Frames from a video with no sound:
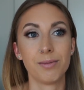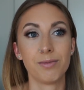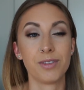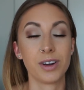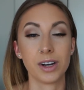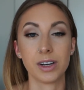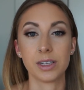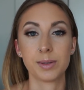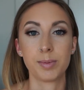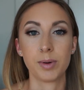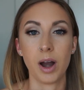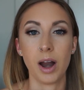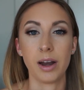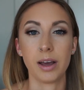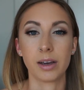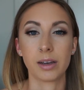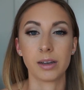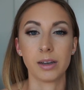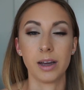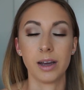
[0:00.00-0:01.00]
very
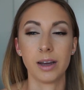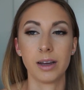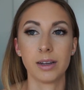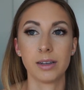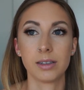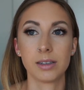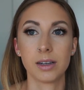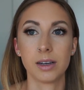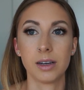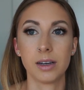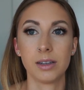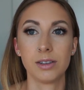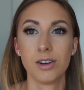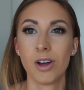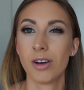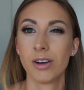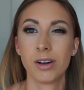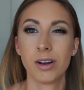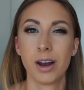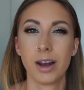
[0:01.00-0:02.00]
sporadic and
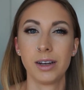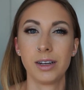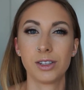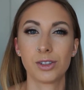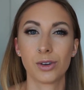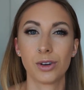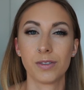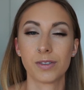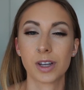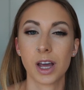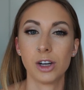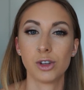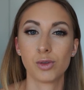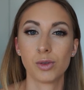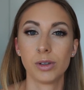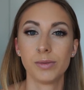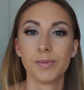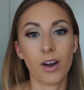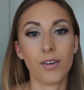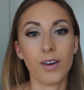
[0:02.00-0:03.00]
not on any sort of
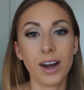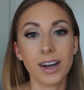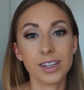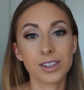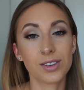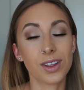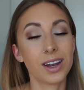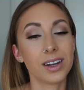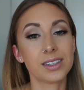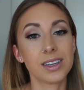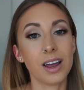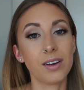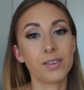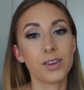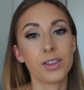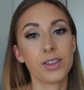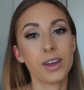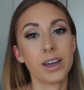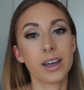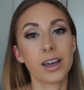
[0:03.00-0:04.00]
schedule. Alright, so that is
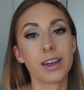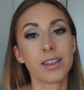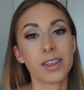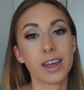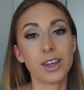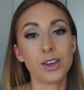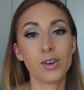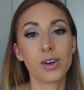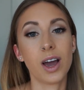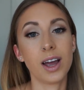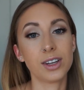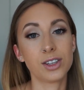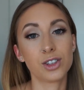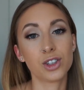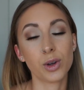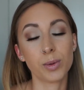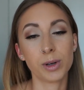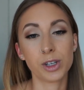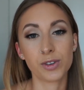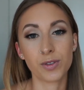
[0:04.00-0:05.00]
everything. Thank you guys
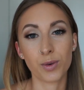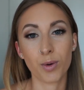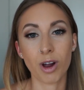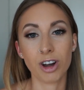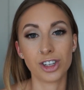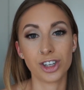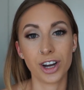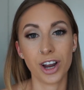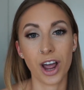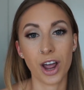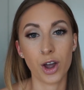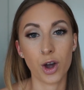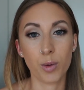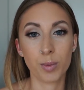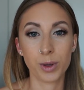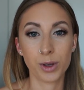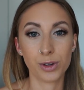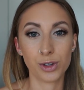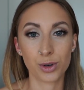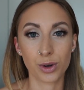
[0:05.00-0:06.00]
so much for watching. I
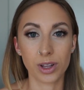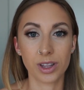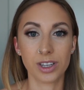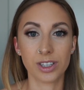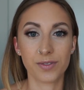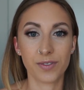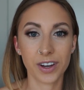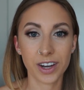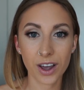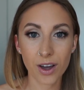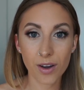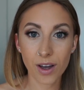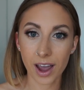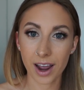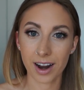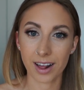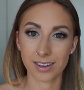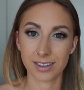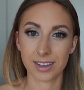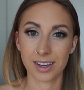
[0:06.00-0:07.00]
hope you enjoyed this video,
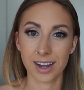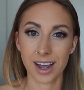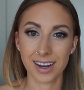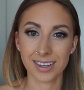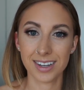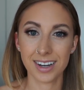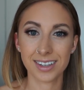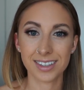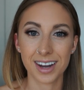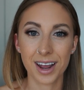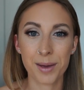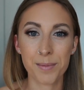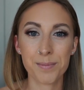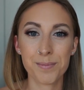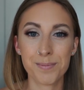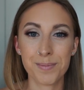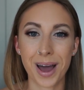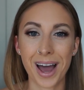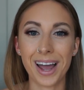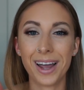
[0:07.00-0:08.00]
and I'll see you guys next
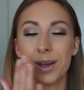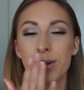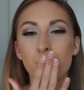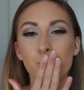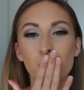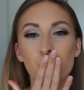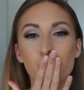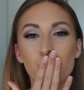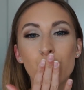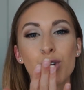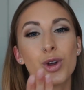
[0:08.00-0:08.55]
time. Bye!